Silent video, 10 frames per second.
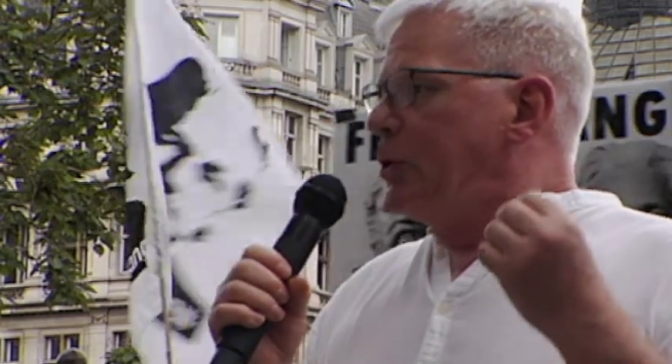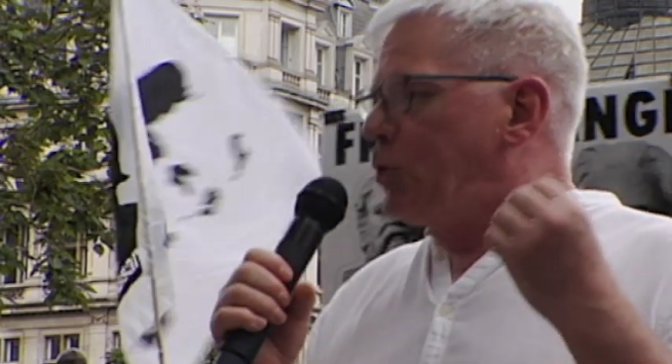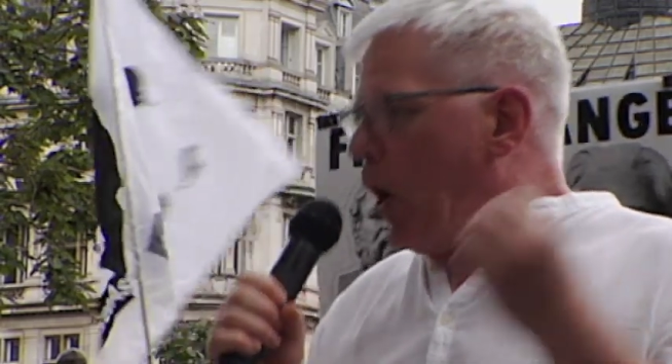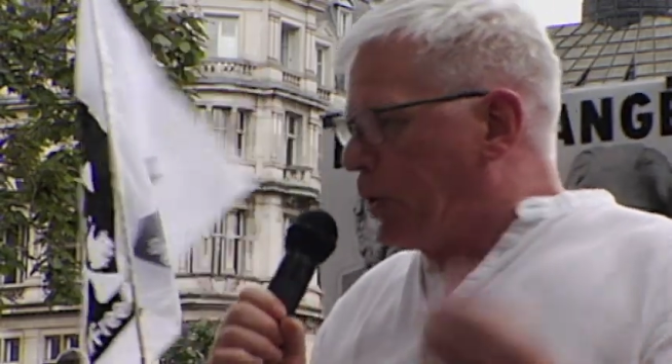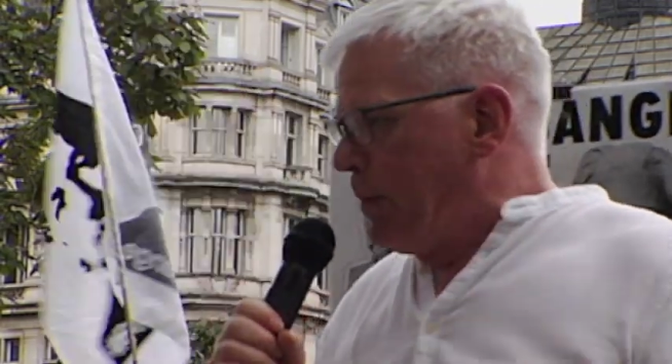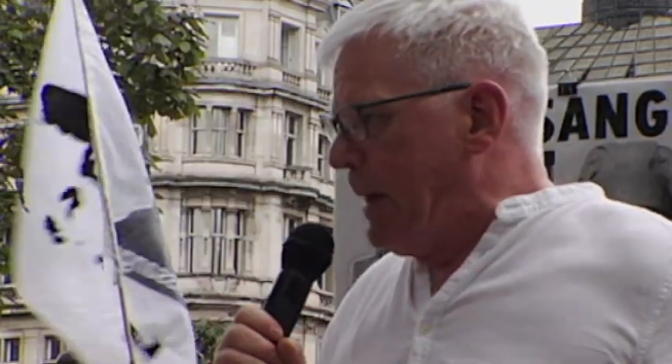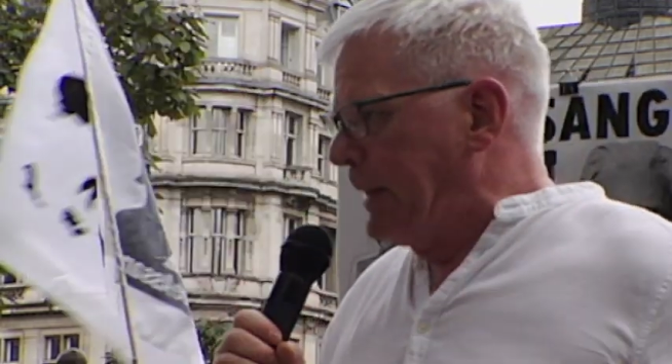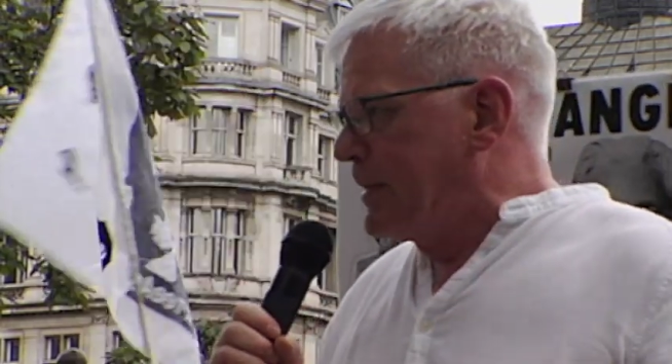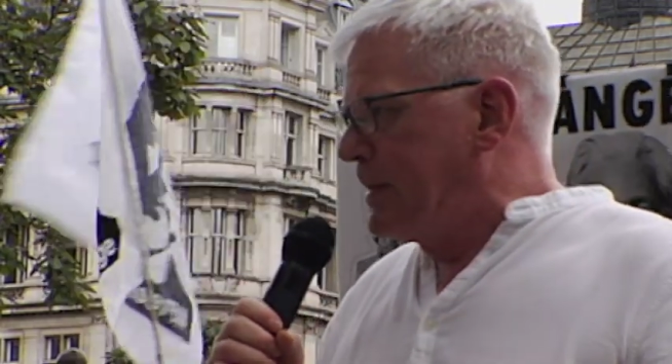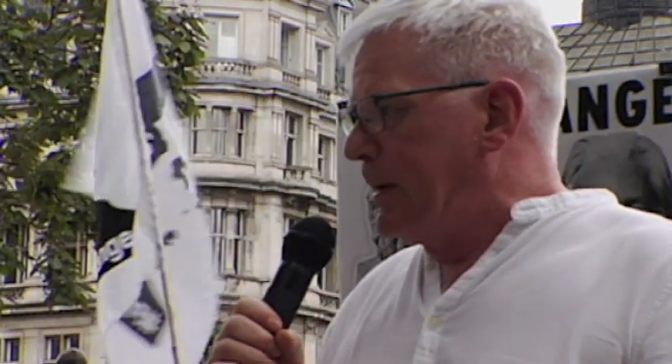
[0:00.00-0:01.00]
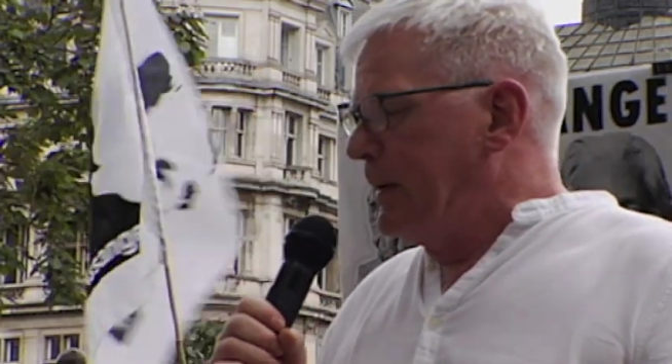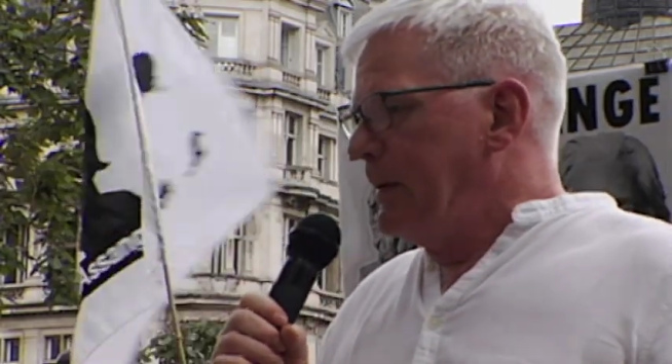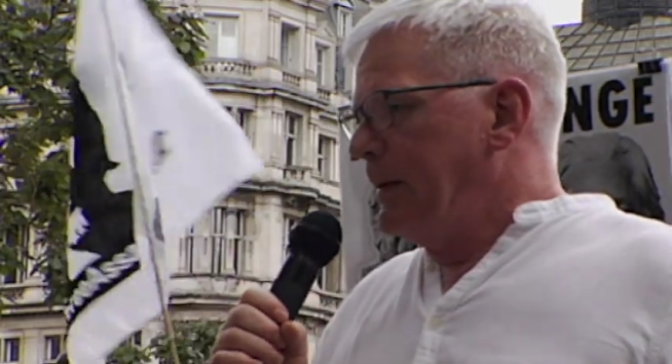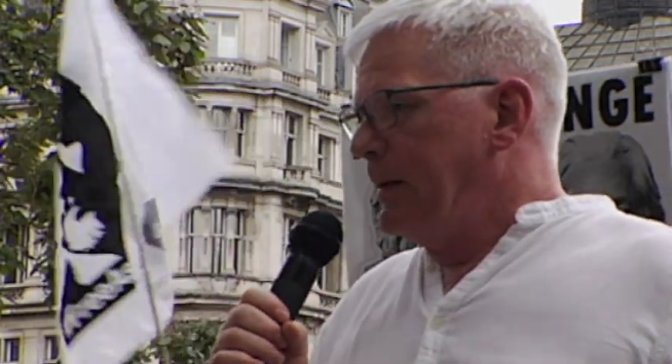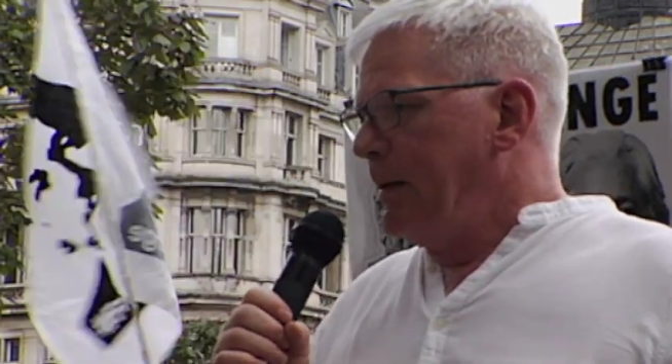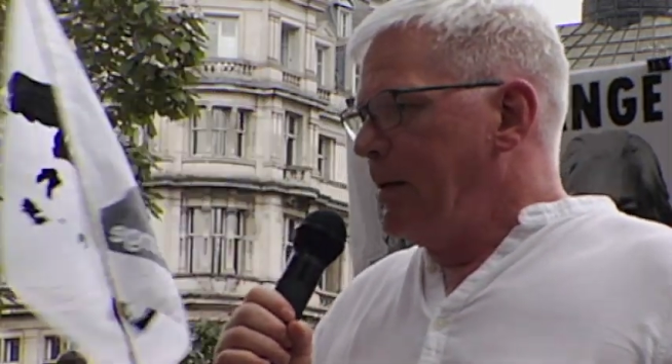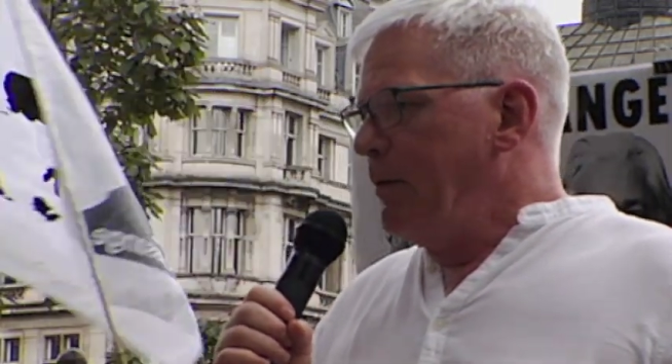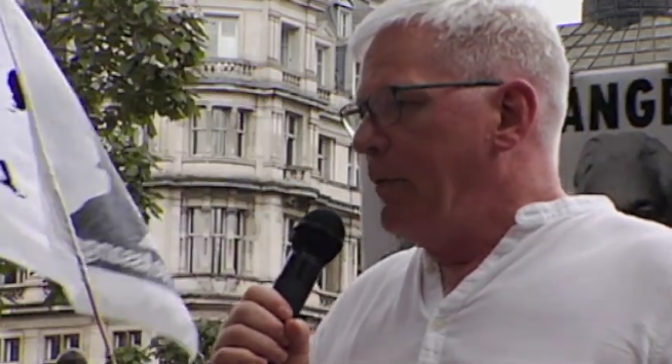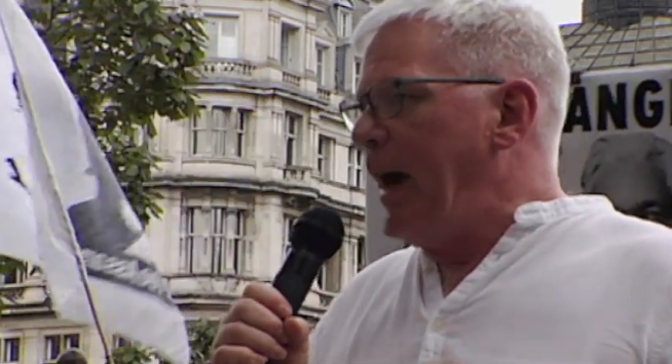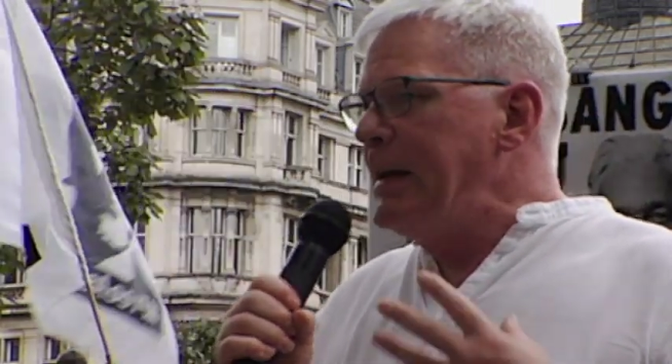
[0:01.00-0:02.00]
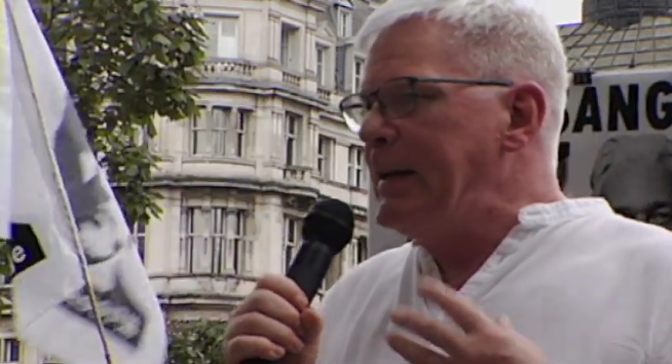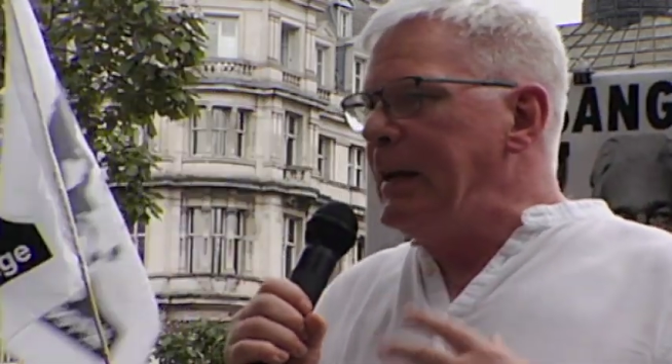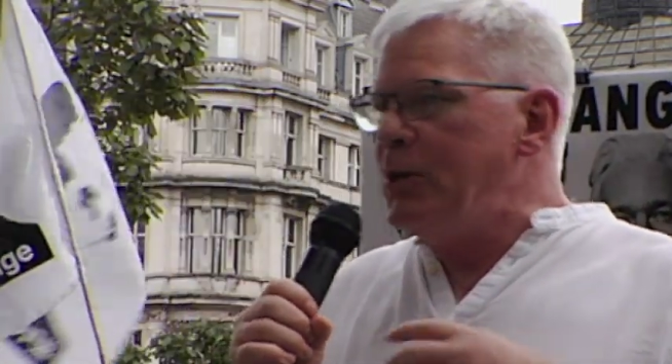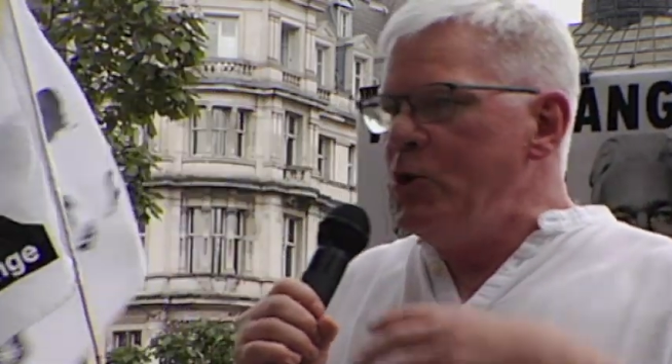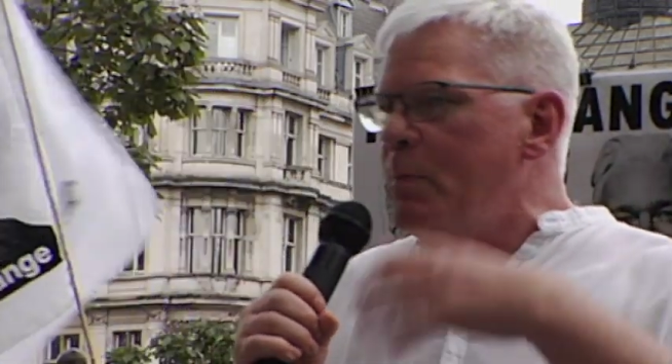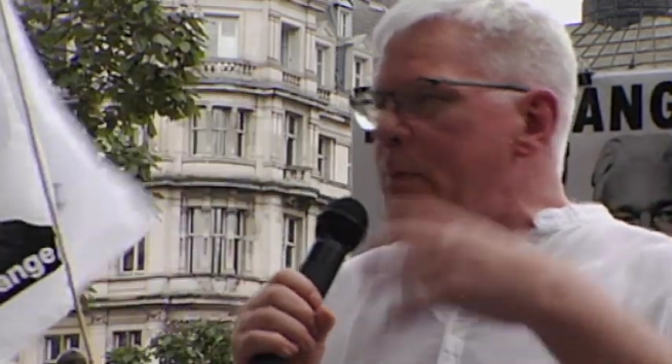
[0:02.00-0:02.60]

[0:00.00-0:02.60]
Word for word: documents, finding new